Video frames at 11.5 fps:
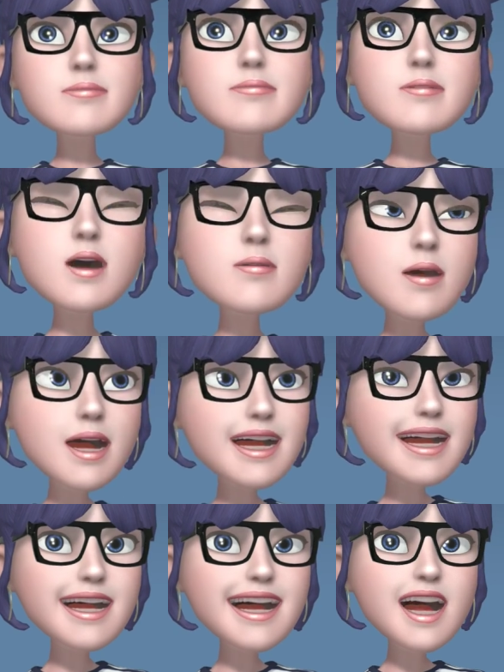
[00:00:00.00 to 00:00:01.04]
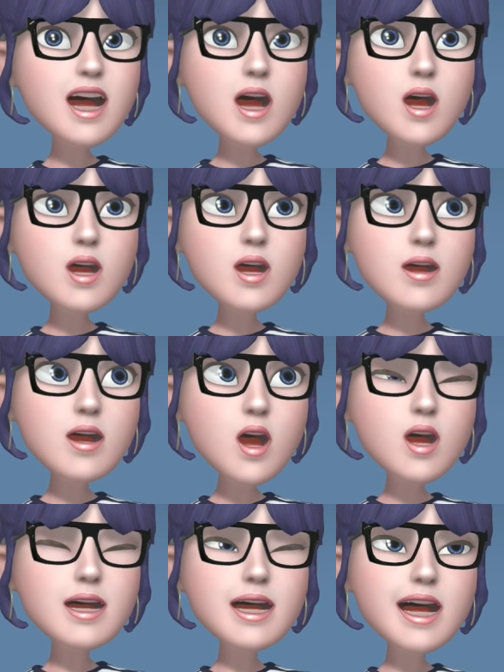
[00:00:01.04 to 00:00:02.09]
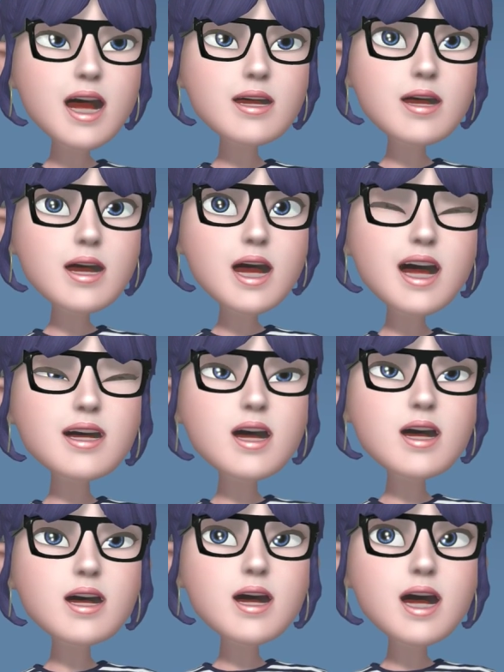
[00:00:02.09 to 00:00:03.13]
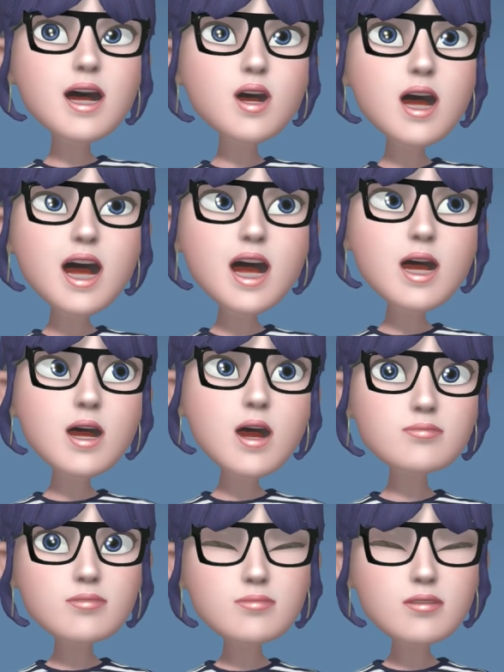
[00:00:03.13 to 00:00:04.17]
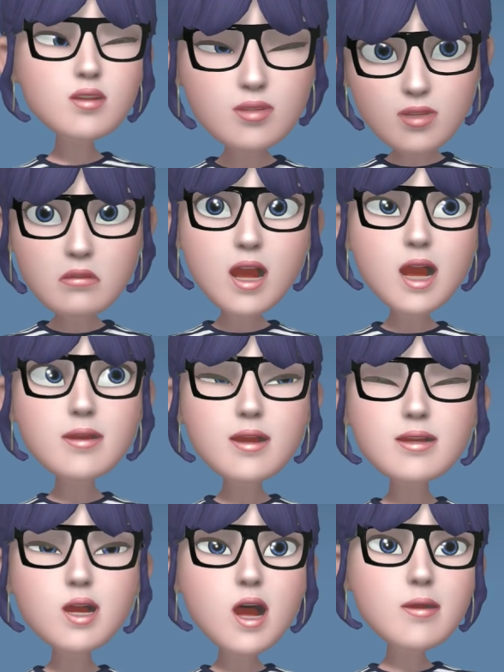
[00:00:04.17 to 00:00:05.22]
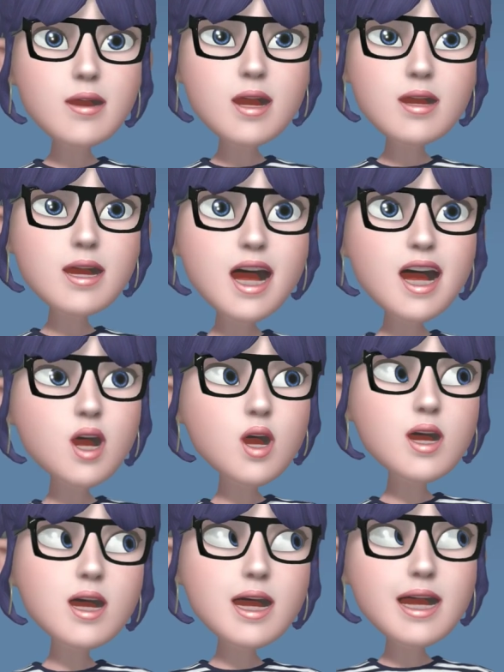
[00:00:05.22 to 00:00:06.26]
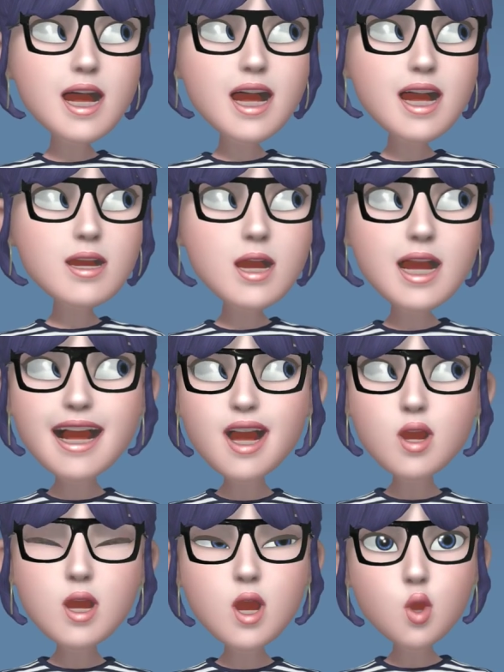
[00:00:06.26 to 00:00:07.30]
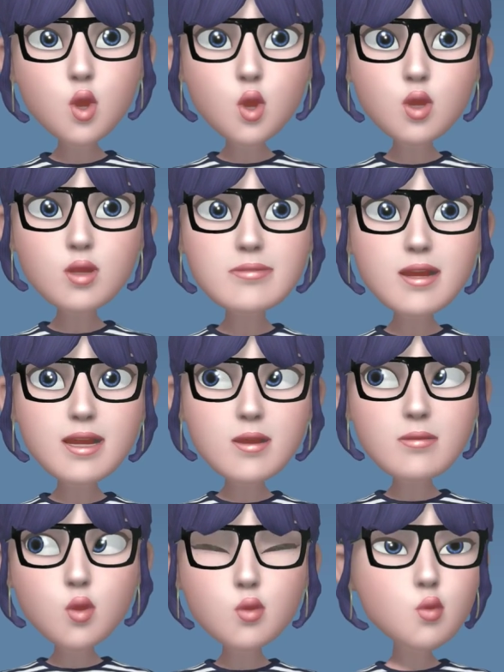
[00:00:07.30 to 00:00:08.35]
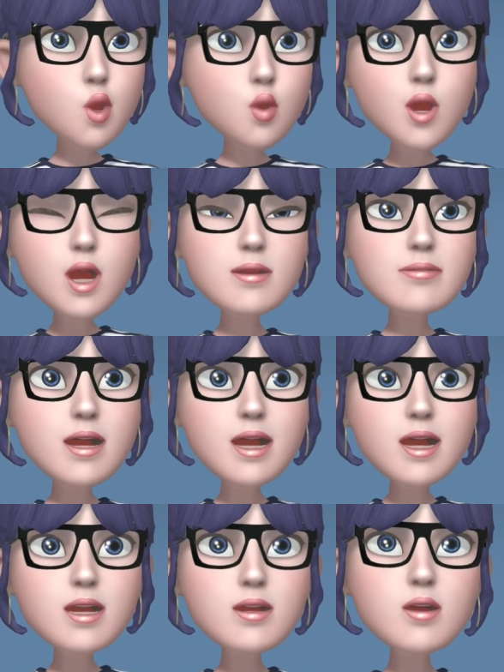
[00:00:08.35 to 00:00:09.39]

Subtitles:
the spinning sensation and the nausea and everything. So I was like, okay. So when I would have severe spells and I couldn't just lay down and control them because the room wouldn't quit spinning,